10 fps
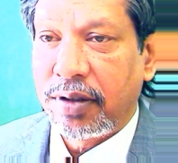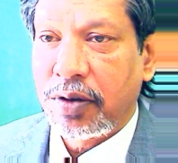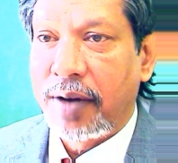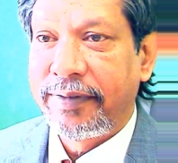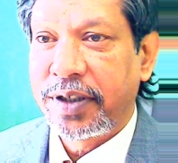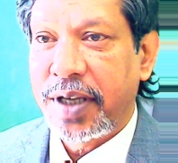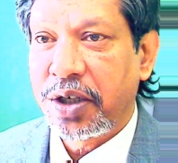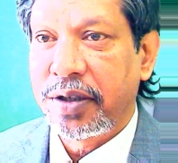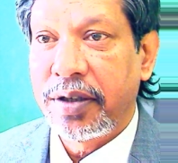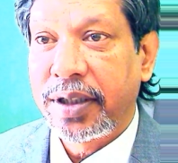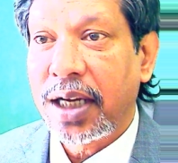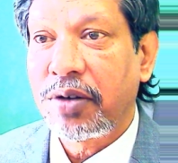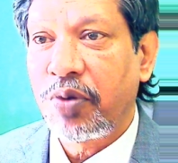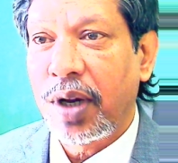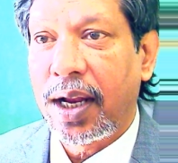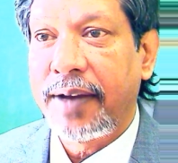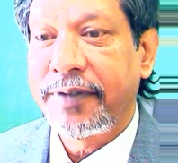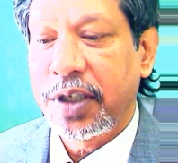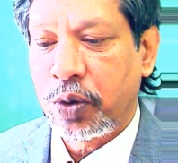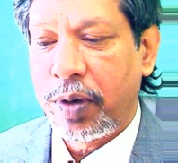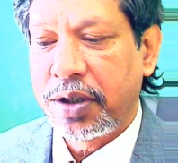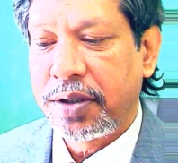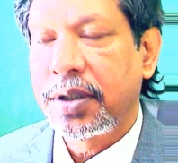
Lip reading: For general conversation, 10 real-life